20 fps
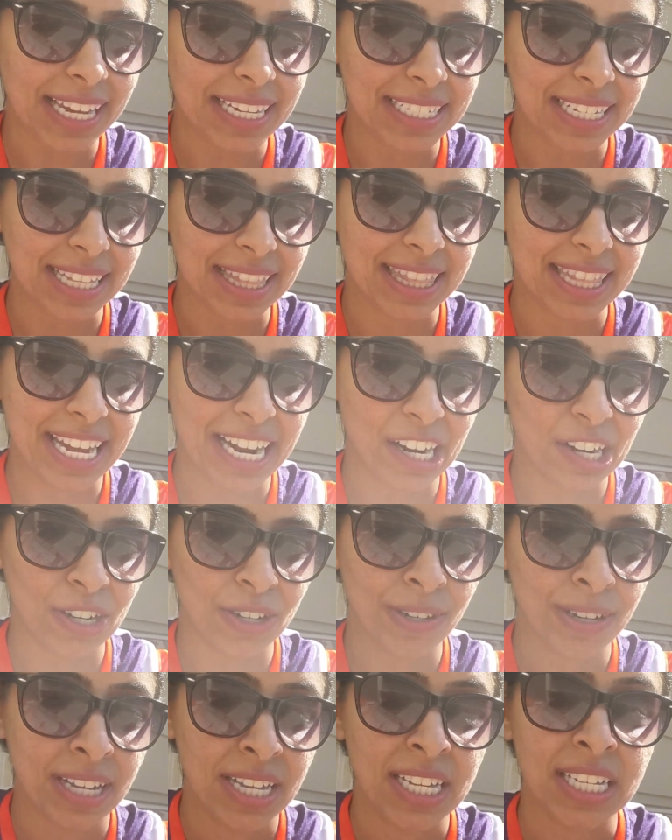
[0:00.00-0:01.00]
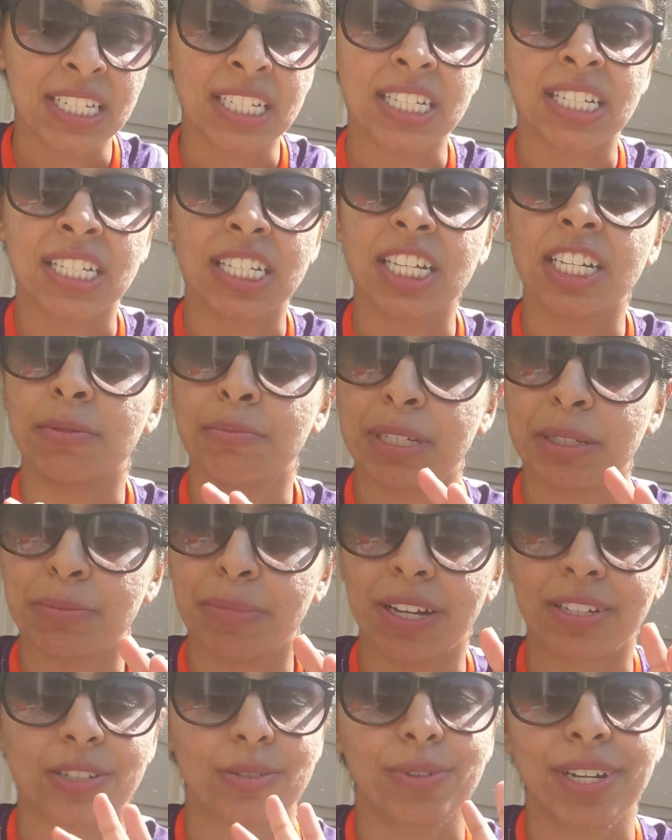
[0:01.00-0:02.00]
And their cinnamon
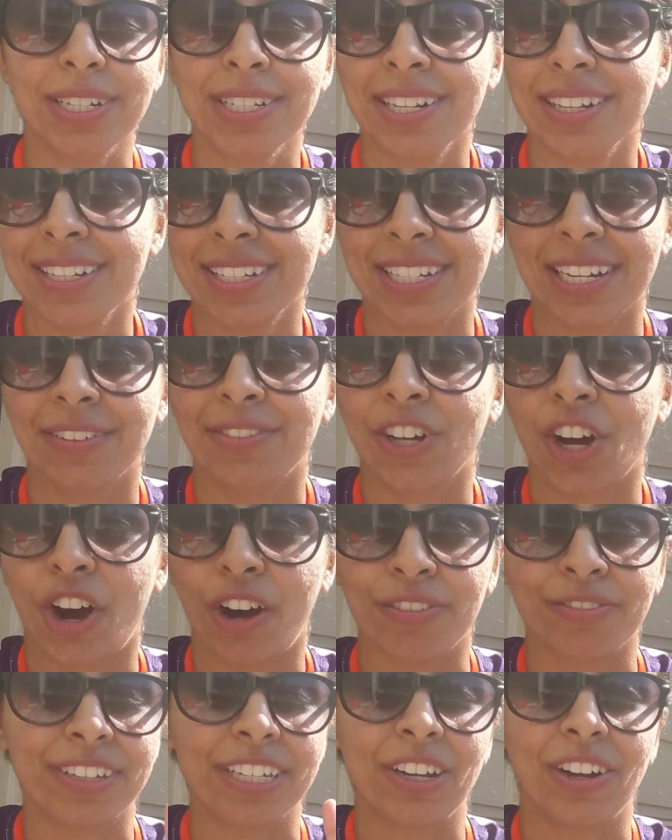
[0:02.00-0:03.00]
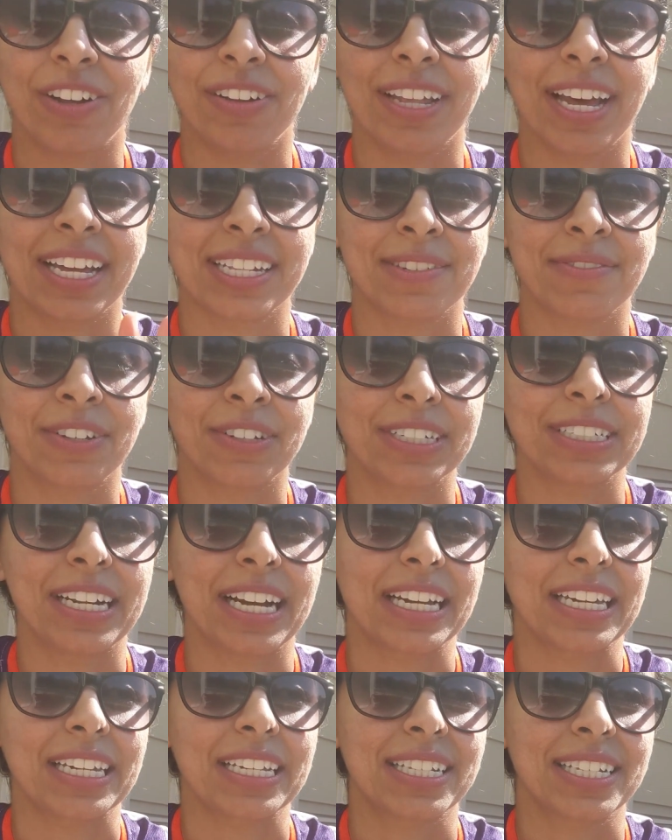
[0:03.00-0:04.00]
buns, the rest of the stuff, coffee, all that, it's very
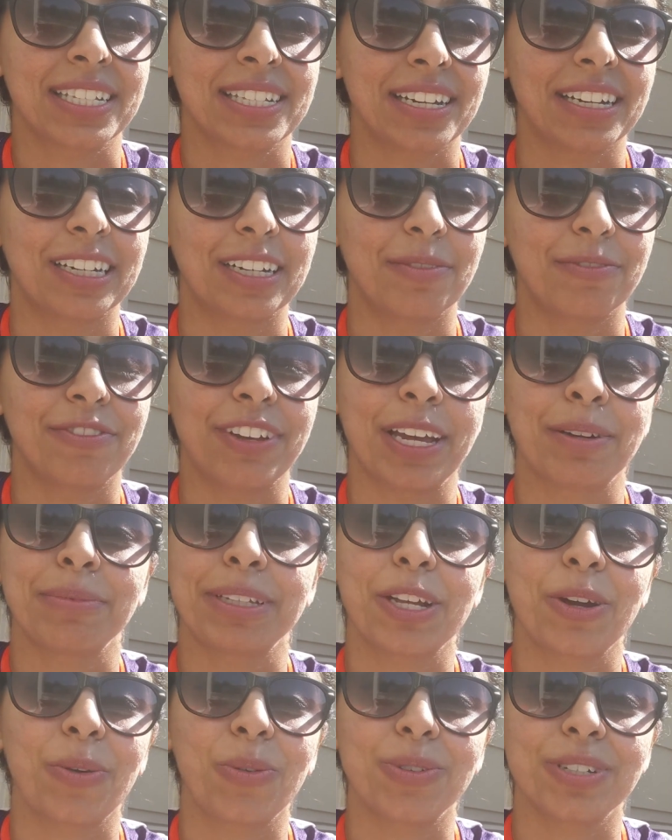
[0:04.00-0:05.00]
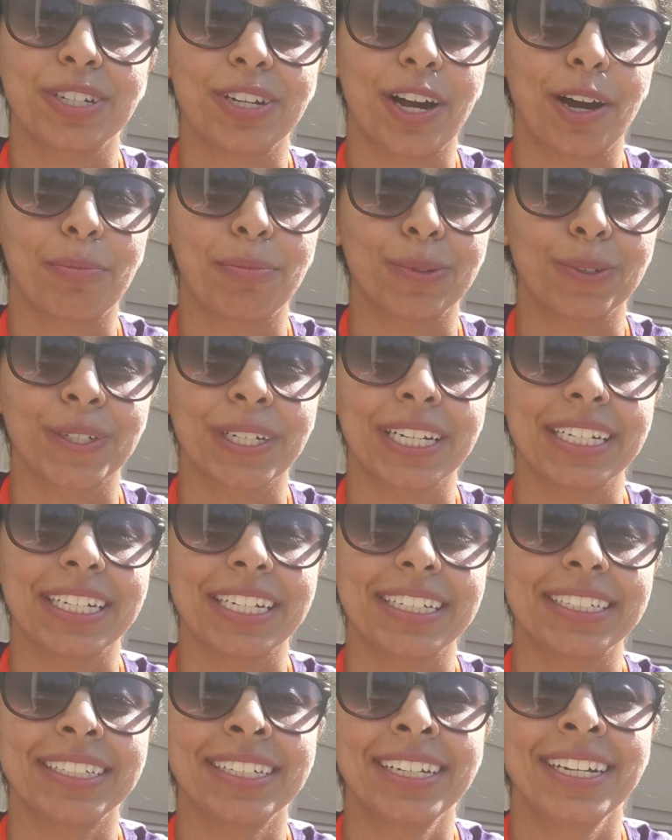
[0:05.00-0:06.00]
nice, family owned and
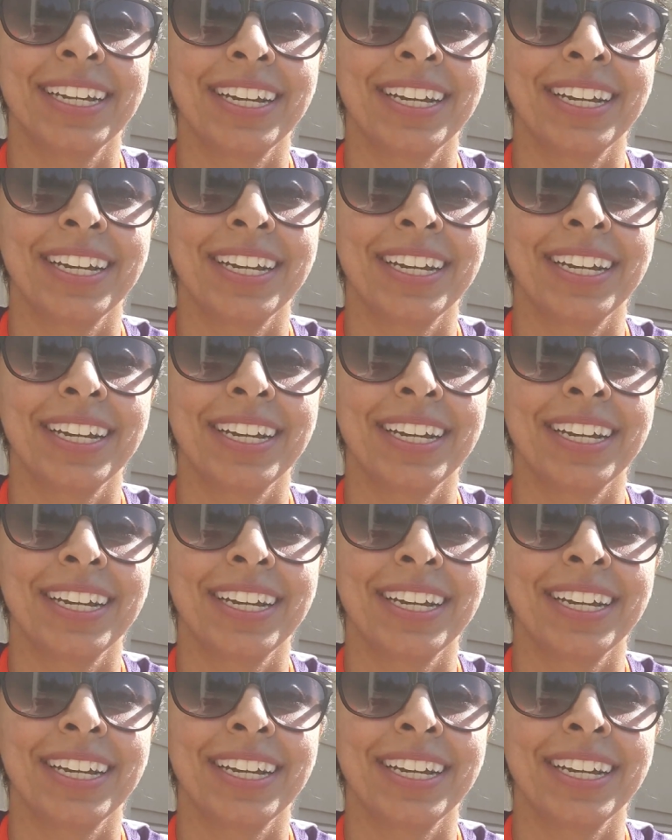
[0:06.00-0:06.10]
operated.